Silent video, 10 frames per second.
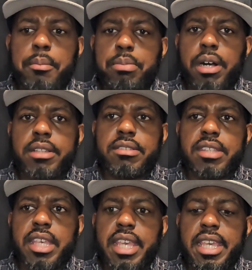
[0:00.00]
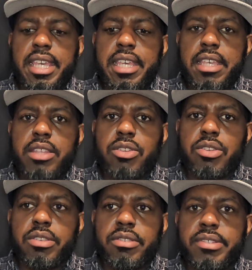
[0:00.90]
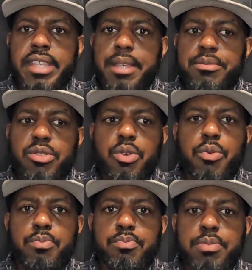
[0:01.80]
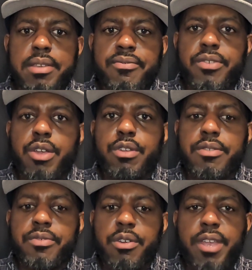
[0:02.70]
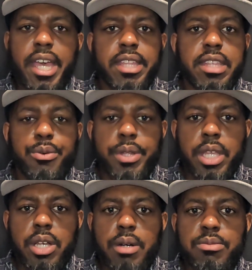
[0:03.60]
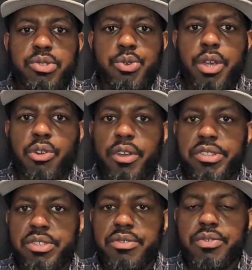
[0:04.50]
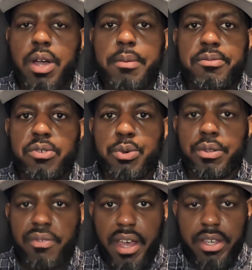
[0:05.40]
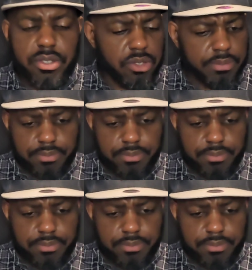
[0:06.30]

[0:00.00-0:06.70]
but he seems to be very, very handy when it comes to aggressive come forward fighters.